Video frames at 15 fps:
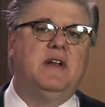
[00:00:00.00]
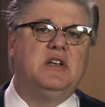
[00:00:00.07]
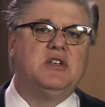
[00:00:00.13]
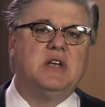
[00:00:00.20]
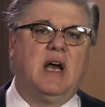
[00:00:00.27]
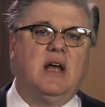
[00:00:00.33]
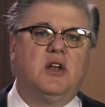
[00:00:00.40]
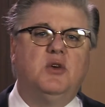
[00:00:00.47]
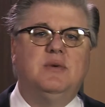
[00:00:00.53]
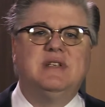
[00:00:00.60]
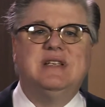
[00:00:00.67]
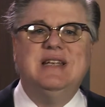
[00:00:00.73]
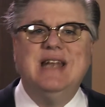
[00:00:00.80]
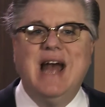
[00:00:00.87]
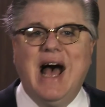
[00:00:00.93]
a child who
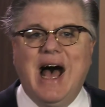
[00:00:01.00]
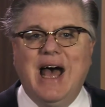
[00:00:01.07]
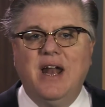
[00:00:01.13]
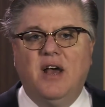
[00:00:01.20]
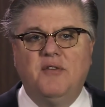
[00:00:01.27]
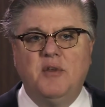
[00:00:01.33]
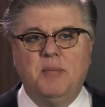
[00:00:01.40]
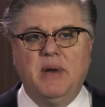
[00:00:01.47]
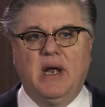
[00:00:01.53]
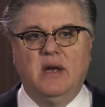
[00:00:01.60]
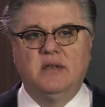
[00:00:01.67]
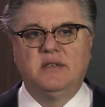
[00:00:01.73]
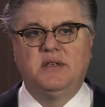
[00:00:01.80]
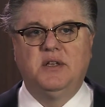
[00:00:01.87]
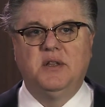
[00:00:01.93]
is not of the
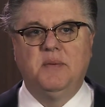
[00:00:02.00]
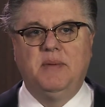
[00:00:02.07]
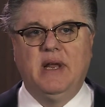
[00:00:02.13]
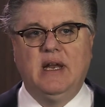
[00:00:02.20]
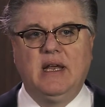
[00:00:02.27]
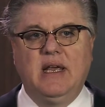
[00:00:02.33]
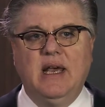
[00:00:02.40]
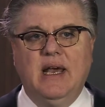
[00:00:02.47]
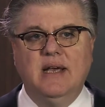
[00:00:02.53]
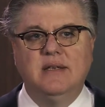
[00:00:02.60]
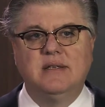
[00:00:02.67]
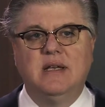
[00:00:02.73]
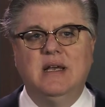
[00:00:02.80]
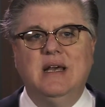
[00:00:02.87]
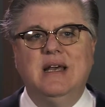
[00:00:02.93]
parents to the pending
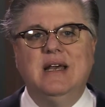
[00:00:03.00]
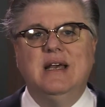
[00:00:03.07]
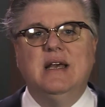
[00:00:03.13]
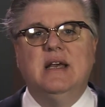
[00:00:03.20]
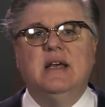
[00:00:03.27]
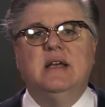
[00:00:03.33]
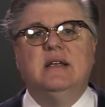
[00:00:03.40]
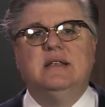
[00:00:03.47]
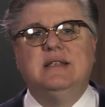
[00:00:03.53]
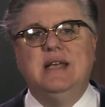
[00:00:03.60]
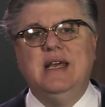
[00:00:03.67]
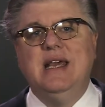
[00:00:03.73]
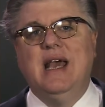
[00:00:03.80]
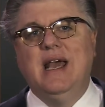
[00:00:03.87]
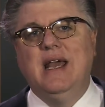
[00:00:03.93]
case.
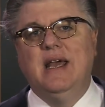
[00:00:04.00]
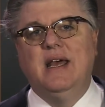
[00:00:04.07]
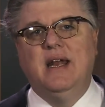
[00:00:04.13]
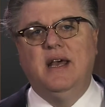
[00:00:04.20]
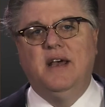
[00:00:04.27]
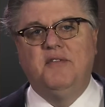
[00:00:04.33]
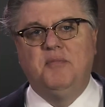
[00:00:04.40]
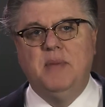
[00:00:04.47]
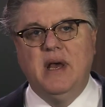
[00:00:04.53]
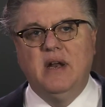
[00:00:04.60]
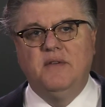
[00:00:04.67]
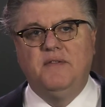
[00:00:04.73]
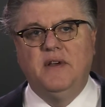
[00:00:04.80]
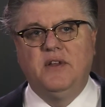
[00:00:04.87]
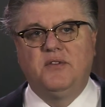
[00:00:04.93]
TANF
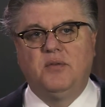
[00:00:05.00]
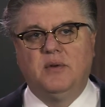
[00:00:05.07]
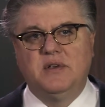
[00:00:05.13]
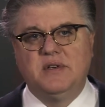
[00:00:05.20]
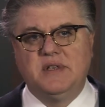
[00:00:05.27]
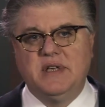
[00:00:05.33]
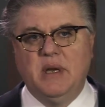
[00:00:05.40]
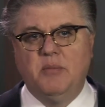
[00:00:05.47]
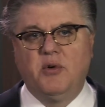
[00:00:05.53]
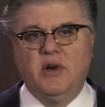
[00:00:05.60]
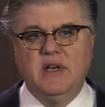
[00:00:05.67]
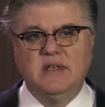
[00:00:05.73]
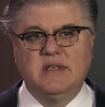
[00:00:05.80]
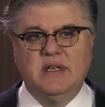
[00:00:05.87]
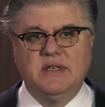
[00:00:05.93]
benefits, which is
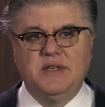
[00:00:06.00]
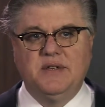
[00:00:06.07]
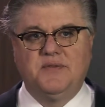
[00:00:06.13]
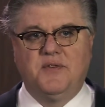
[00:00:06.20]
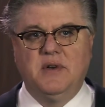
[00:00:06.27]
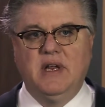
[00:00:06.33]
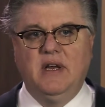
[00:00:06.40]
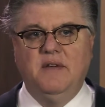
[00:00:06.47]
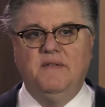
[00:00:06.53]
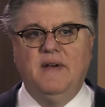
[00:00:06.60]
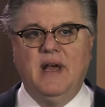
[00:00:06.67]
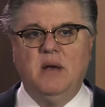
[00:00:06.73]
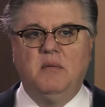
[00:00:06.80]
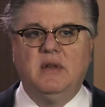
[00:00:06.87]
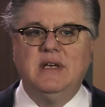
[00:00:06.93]
temporary assistance for needy
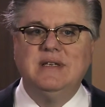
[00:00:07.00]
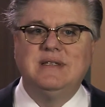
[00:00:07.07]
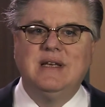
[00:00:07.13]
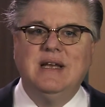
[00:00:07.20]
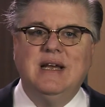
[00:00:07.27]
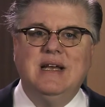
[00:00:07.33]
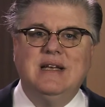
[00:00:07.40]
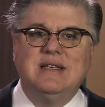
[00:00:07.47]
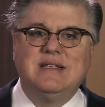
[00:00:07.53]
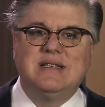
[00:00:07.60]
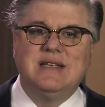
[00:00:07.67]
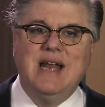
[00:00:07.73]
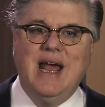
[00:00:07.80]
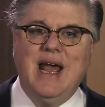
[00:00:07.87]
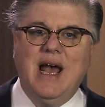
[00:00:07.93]
families.
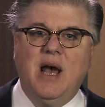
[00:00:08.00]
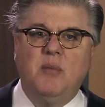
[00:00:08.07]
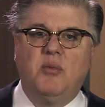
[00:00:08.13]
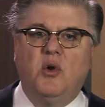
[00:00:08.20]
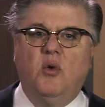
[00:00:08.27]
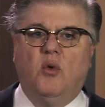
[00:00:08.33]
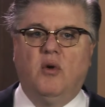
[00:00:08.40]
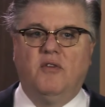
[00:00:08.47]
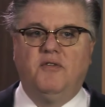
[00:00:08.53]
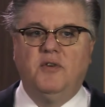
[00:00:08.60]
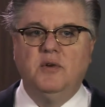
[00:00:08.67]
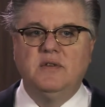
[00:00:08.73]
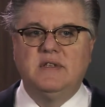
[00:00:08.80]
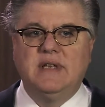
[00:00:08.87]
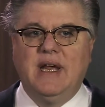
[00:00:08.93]
SNAP or
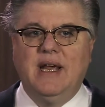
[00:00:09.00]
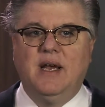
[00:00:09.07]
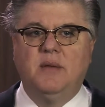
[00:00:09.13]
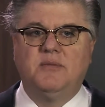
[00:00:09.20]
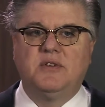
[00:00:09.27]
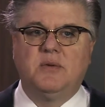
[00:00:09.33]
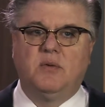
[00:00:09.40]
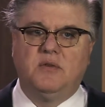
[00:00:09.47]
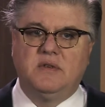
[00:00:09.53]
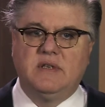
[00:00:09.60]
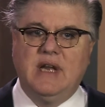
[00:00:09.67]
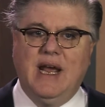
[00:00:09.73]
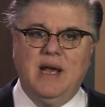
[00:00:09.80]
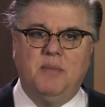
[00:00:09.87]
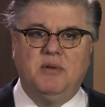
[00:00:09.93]
food stamps.
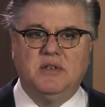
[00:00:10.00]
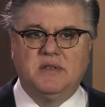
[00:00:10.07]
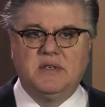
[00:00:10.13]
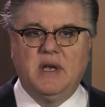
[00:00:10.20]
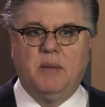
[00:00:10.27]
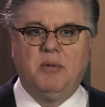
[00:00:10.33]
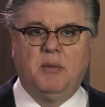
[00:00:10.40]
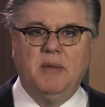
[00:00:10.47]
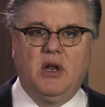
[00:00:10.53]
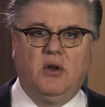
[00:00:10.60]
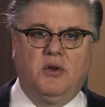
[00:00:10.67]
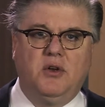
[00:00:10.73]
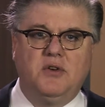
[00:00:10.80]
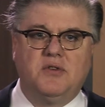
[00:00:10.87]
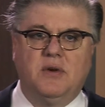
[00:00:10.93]
SNAP is
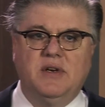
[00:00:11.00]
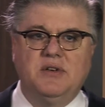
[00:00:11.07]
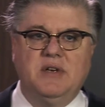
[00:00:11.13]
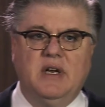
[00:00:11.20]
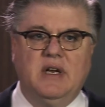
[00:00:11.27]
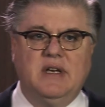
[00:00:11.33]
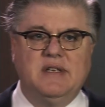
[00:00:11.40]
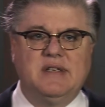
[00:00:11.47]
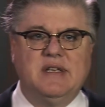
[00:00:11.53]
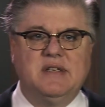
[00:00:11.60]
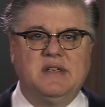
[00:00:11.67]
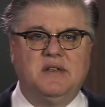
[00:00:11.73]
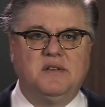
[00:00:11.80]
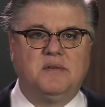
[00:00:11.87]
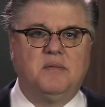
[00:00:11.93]
Supplemental Nutrition and
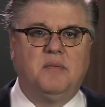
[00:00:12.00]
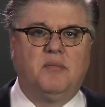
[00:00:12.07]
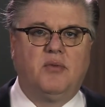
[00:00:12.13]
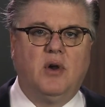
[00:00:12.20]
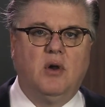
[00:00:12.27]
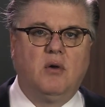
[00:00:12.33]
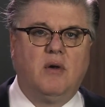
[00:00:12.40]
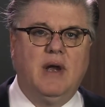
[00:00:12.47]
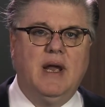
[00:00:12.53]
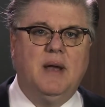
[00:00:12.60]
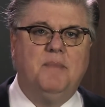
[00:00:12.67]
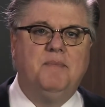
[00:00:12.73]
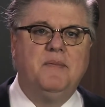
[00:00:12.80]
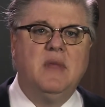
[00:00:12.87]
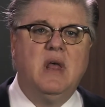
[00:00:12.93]
Assistance Program.